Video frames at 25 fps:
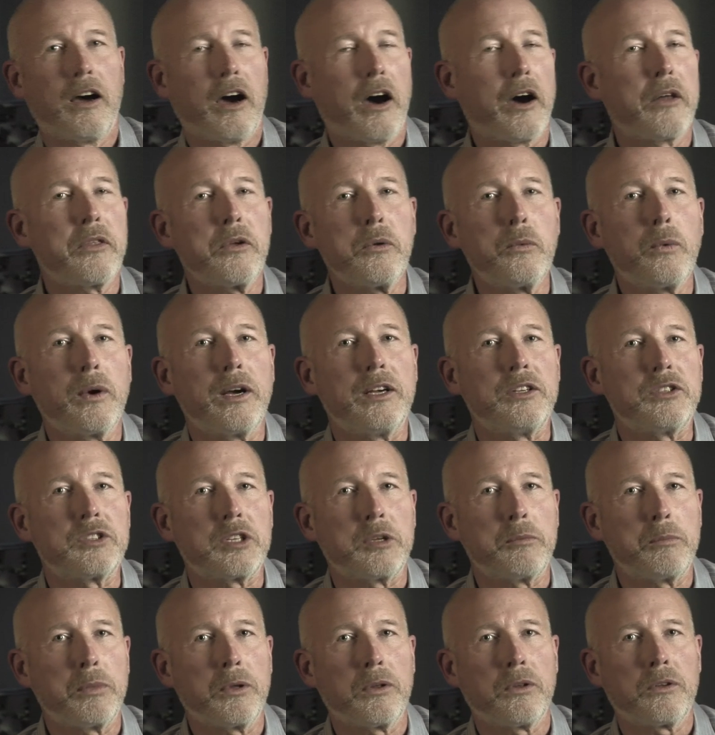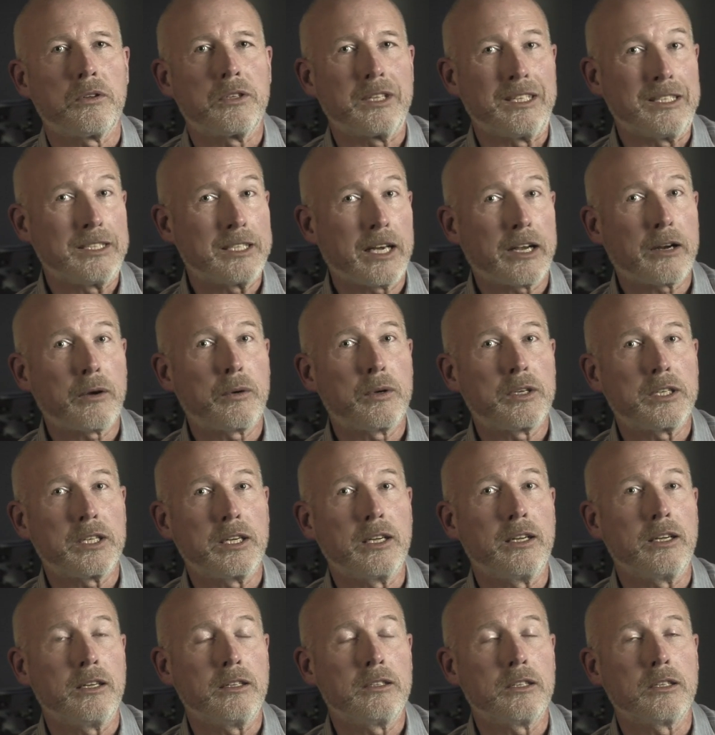Other ways that build
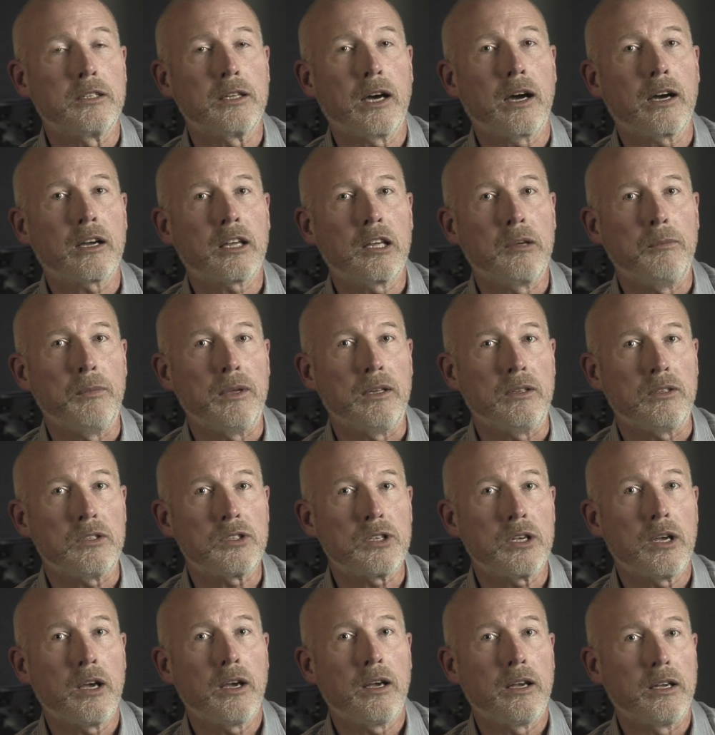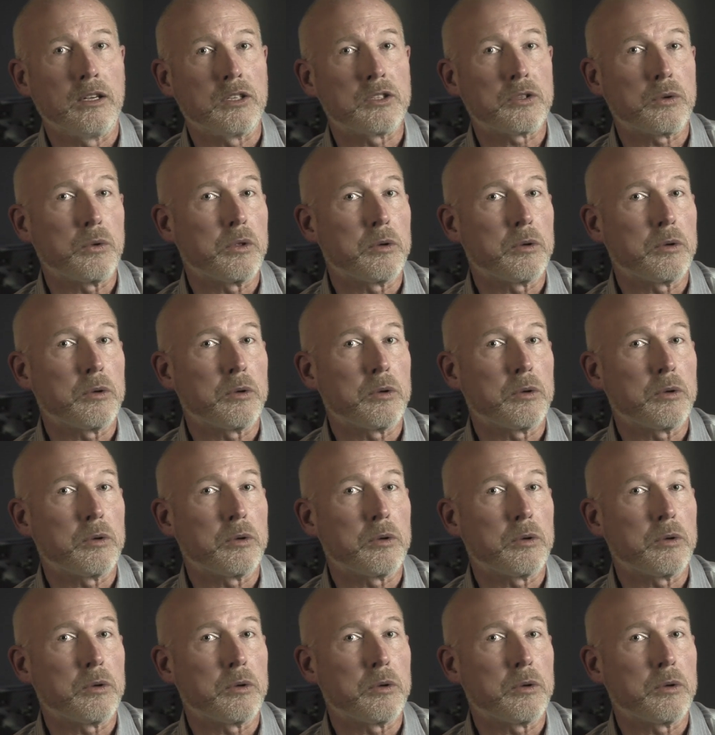integrity into documents is through